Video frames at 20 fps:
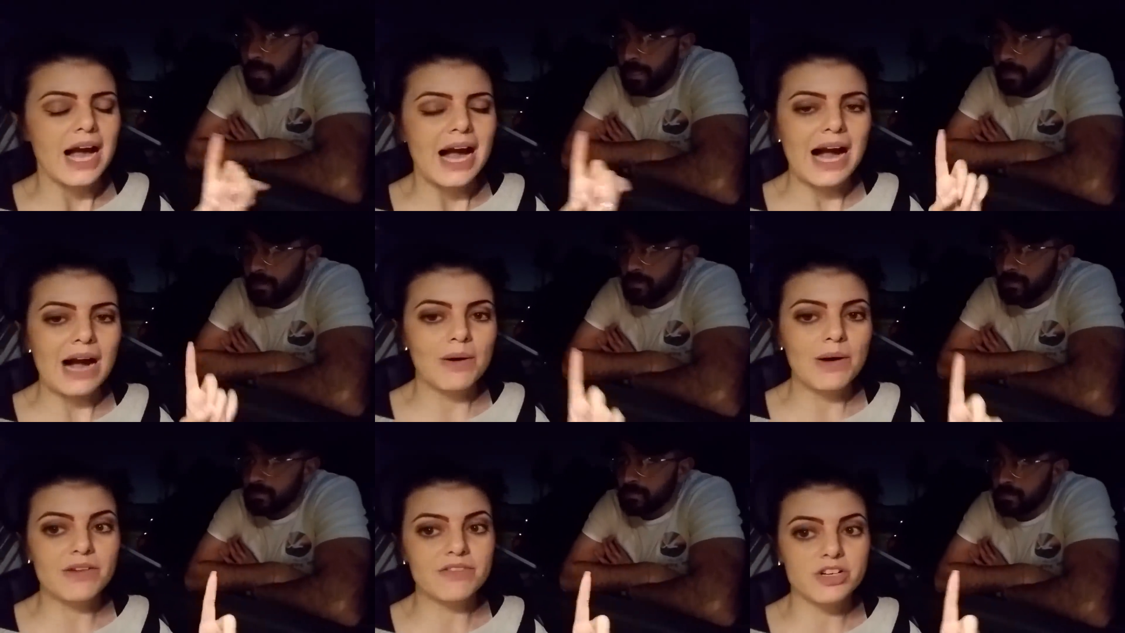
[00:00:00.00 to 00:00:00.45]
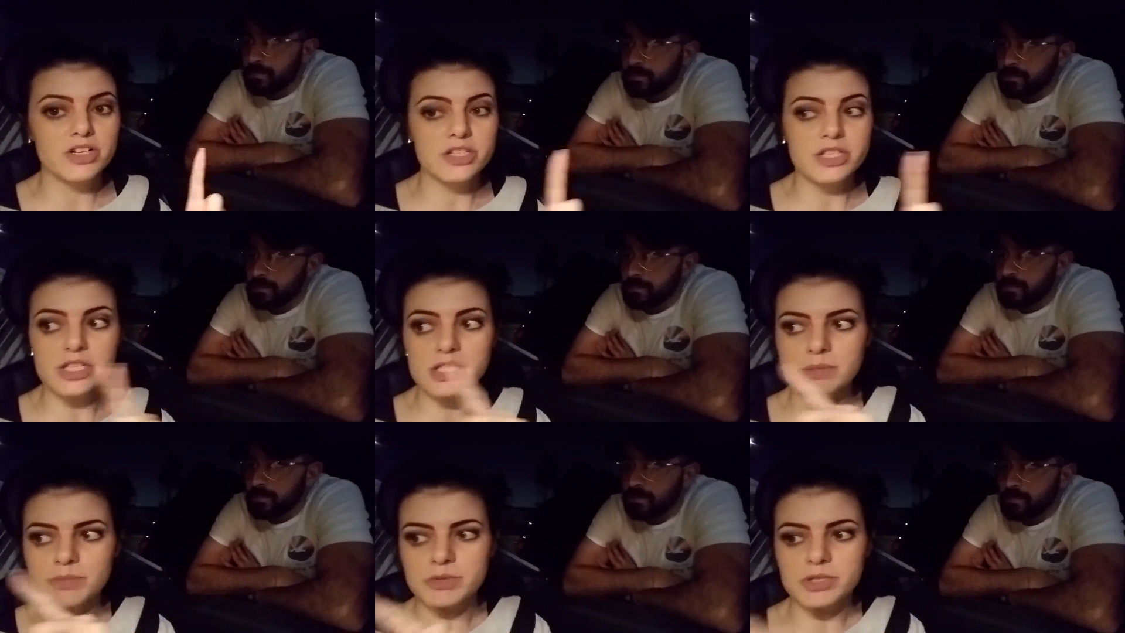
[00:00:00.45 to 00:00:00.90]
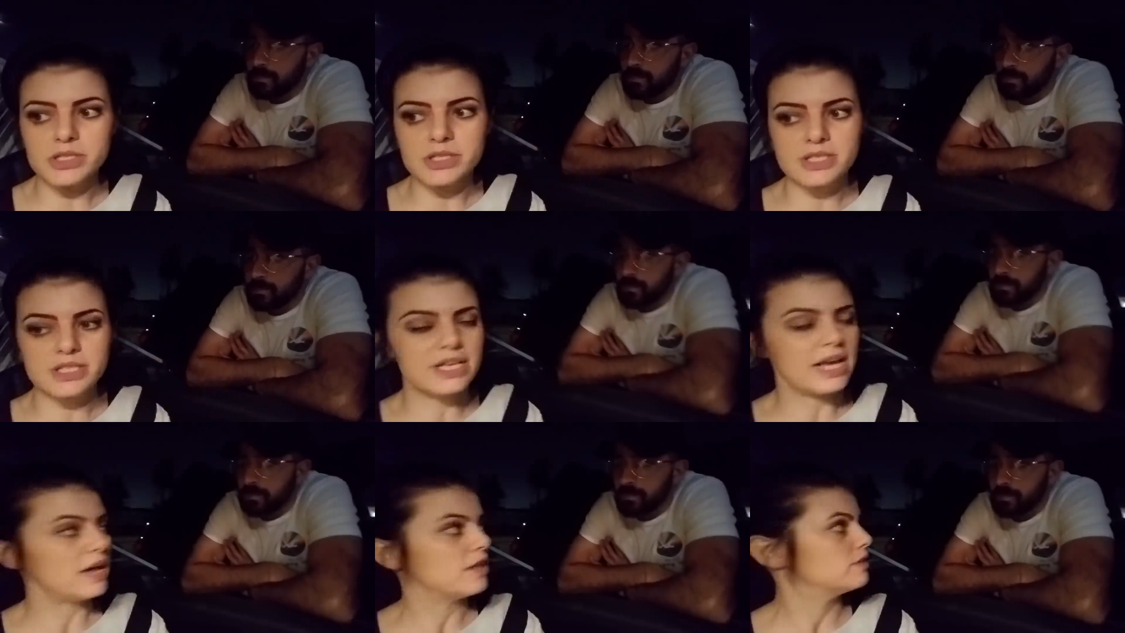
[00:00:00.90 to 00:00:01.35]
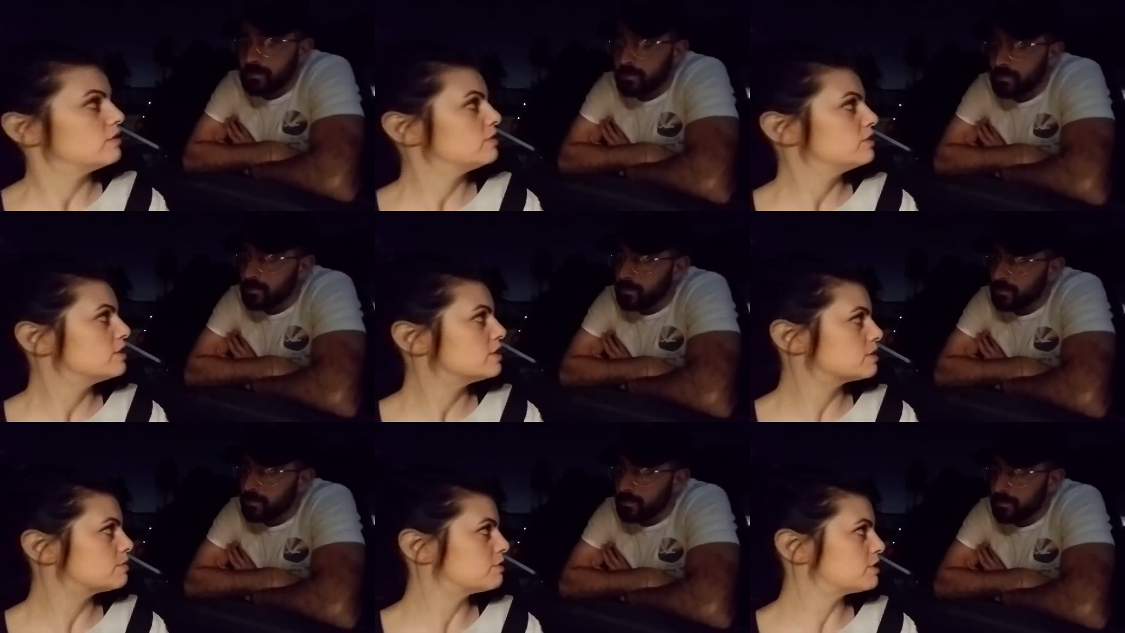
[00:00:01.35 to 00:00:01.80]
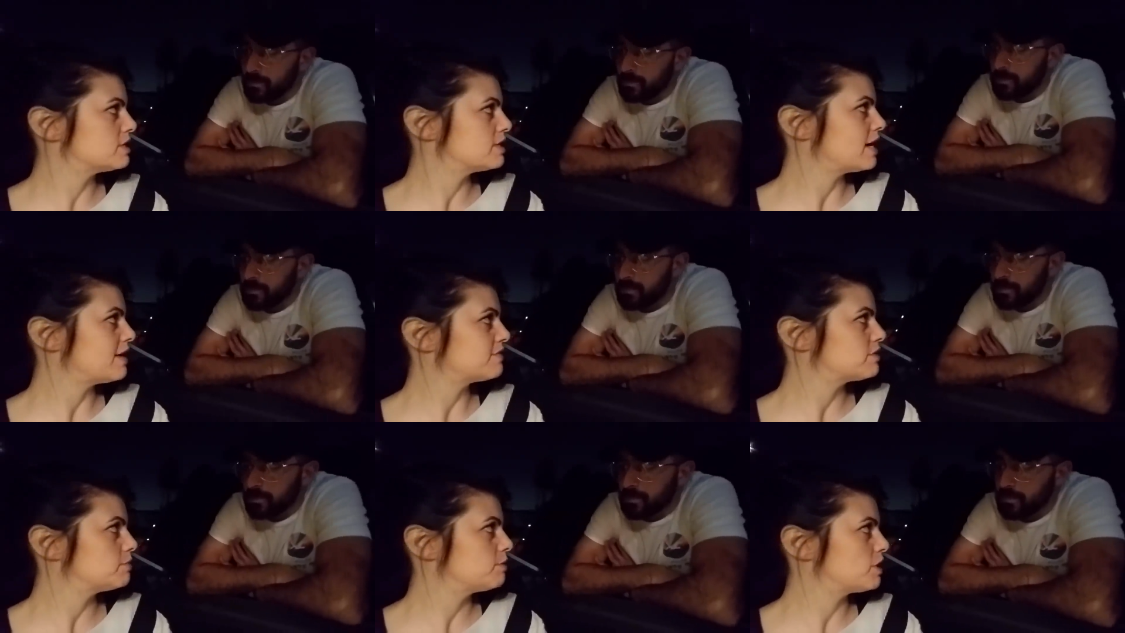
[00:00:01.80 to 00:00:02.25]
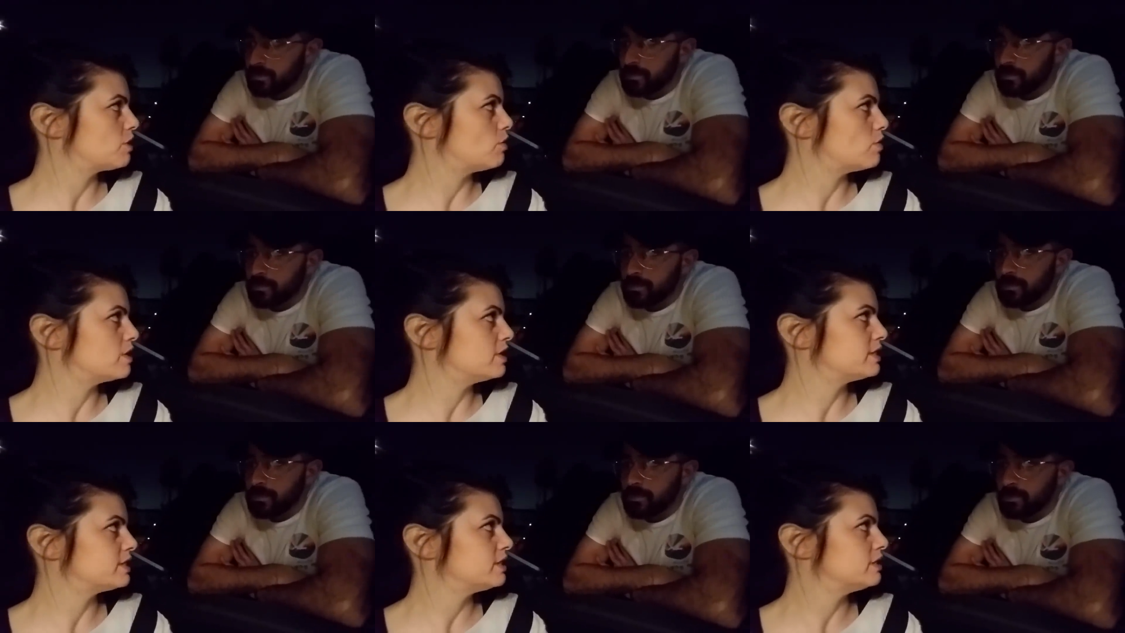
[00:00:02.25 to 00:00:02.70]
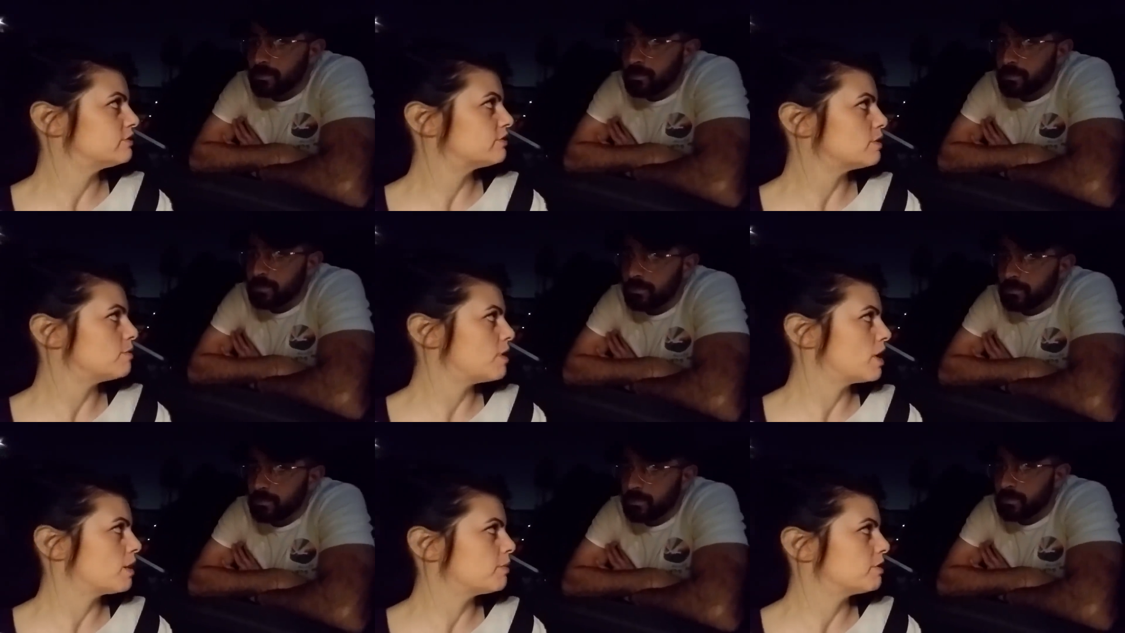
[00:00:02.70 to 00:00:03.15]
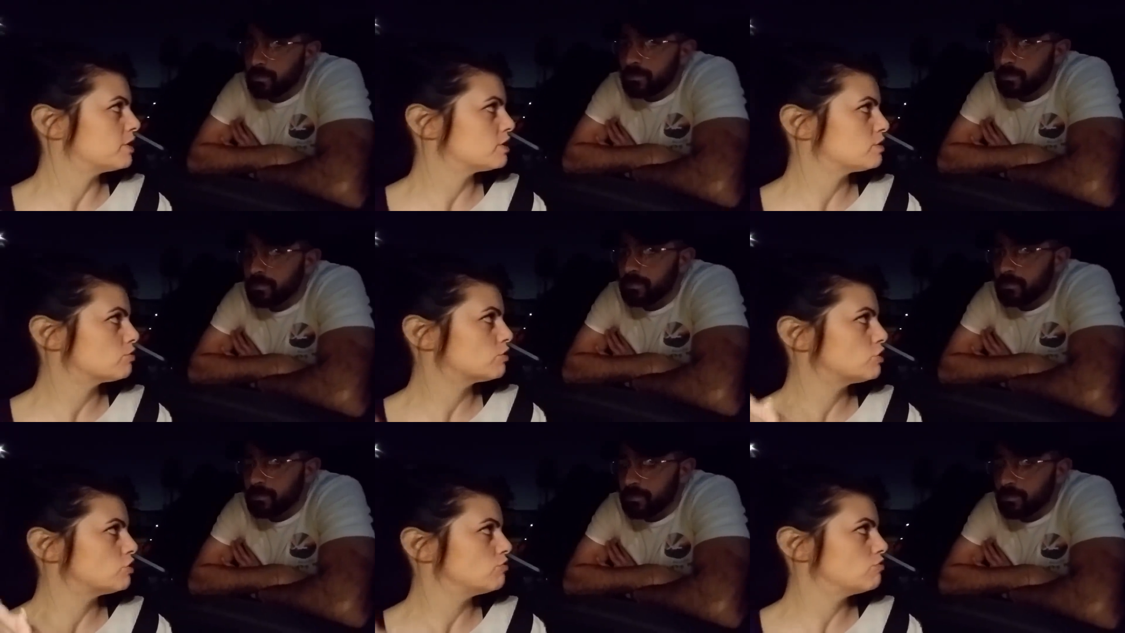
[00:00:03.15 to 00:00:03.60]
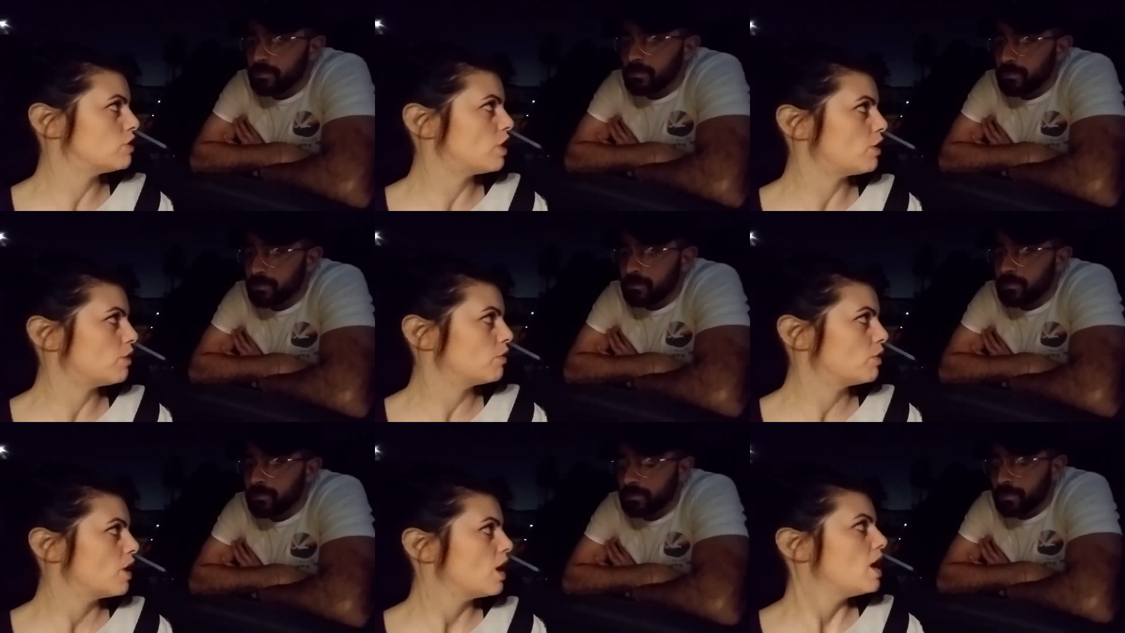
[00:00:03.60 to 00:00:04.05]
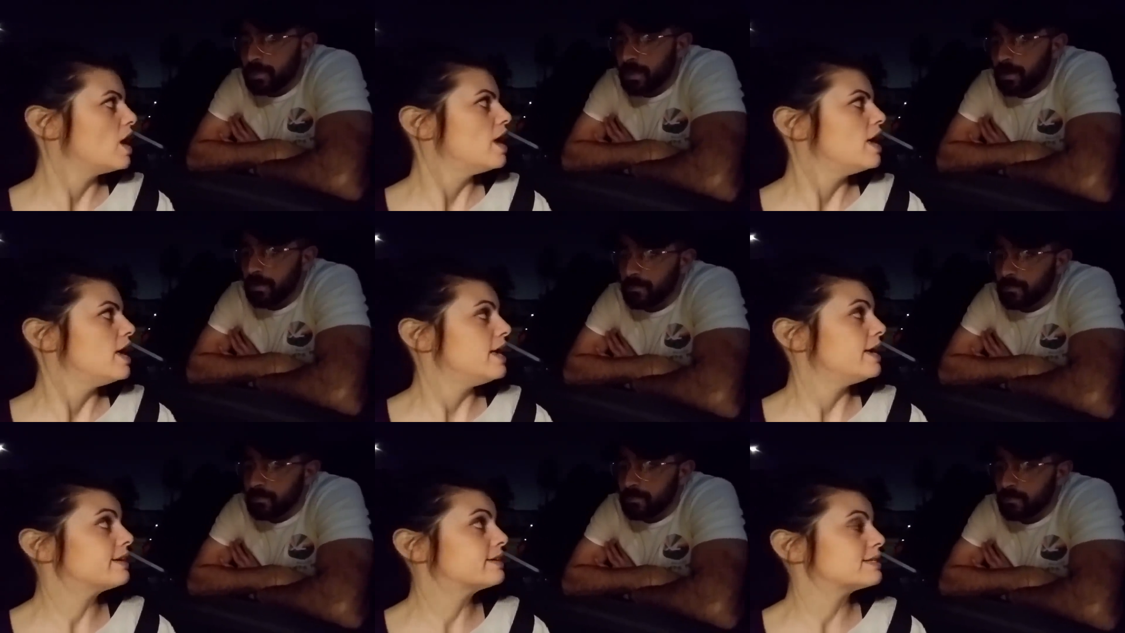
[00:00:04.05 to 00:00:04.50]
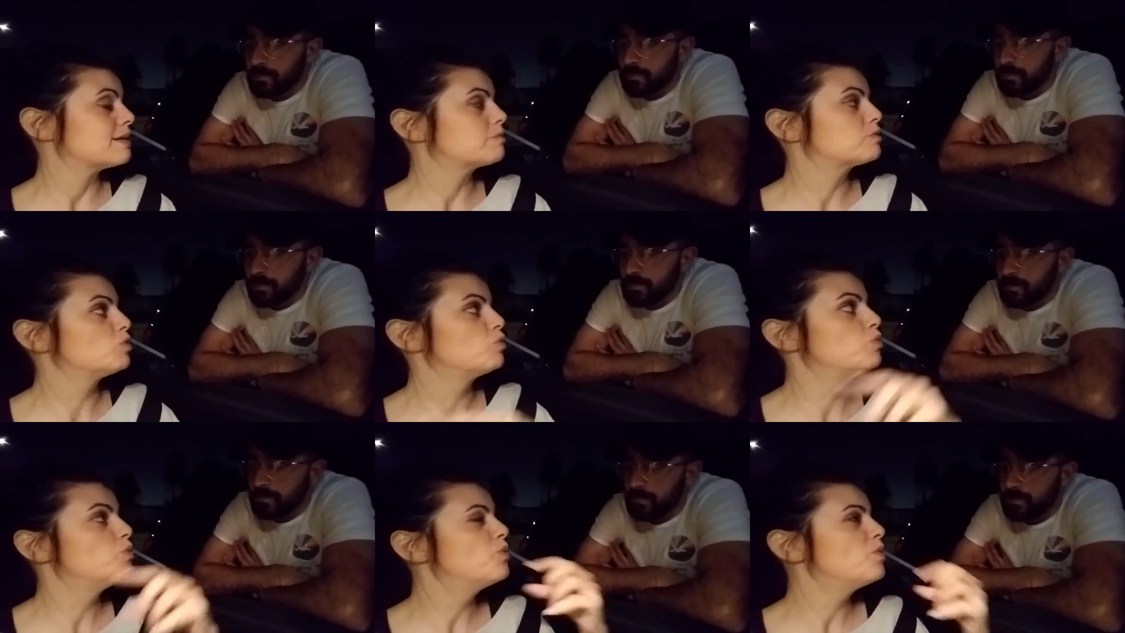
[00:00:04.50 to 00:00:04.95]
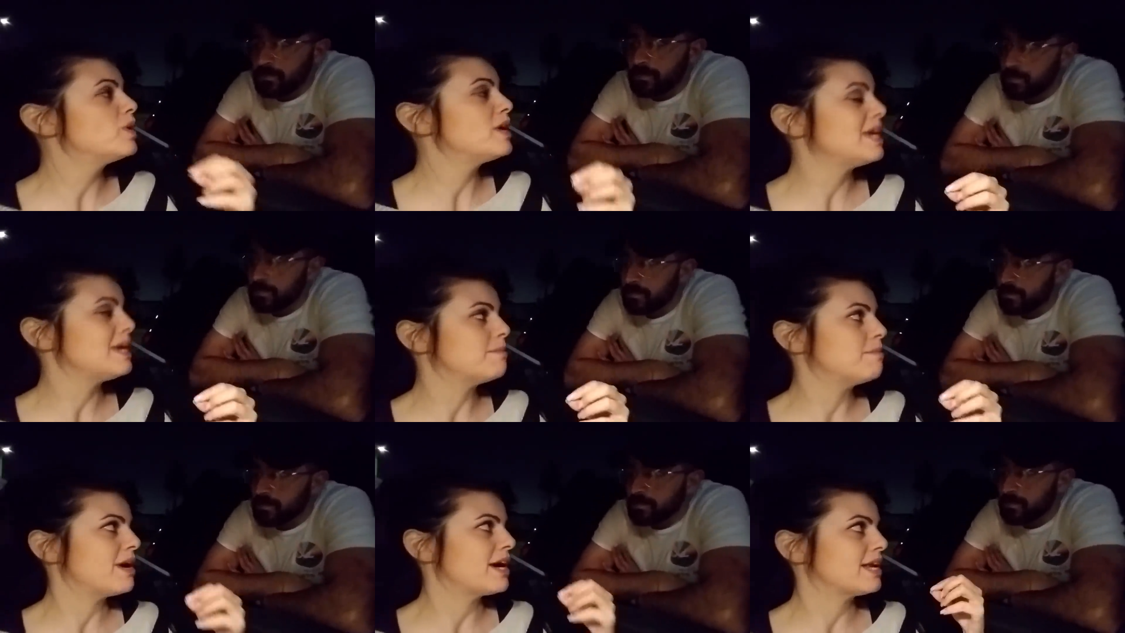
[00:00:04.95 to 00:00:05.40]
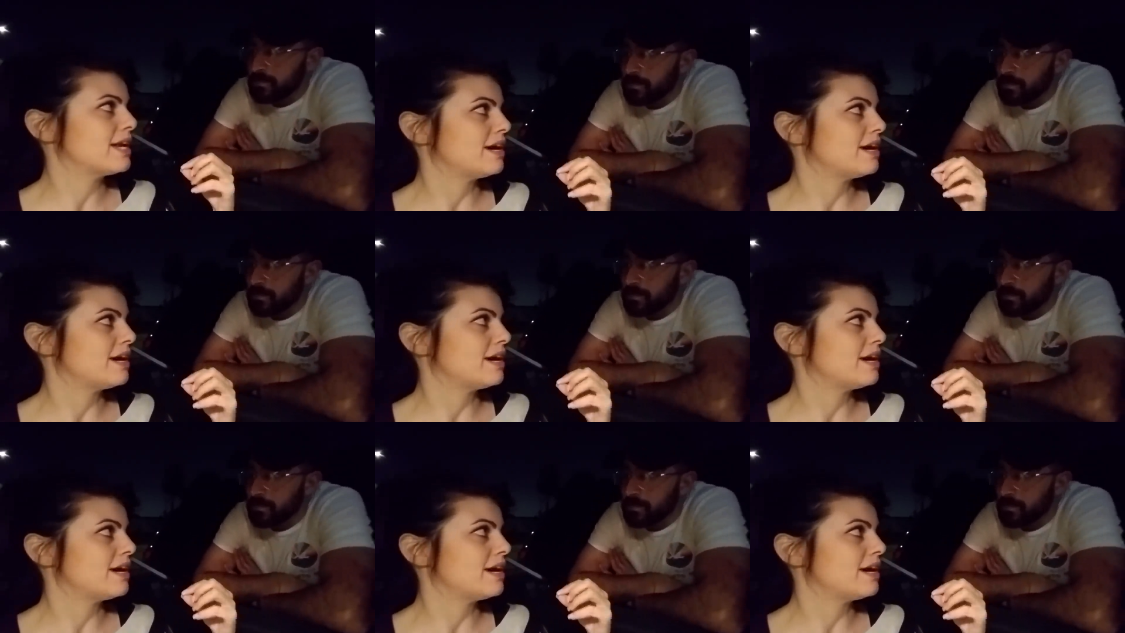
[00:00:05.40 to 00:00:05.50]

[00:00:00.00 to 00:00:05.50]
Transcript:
Speaker 1: However, these birds have to be quarantined from our birds, which you know. Yeah. Except we might